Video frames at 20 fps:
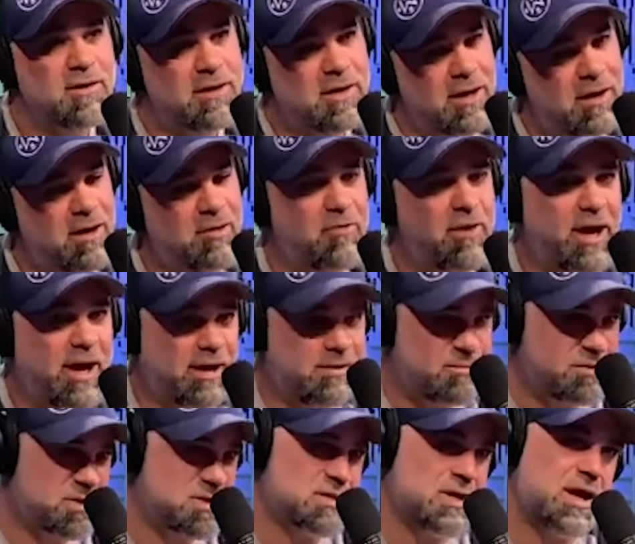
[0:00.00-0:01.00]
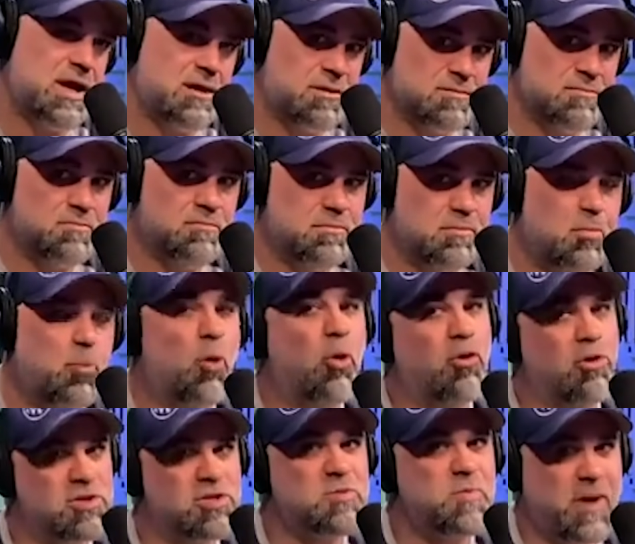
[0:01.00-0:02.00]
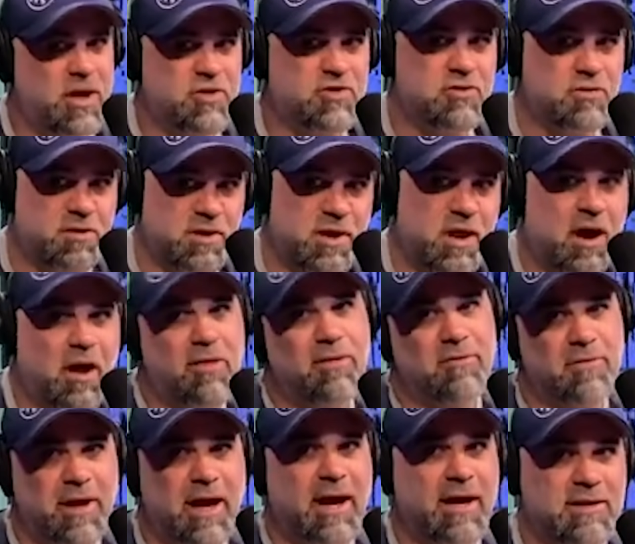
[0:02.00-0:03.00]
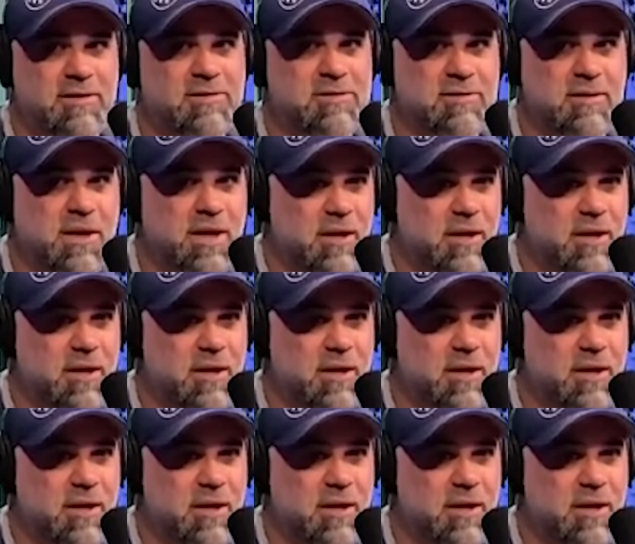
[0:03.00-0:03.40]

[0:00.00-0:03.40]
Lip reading: Conrad was like more special than other cats.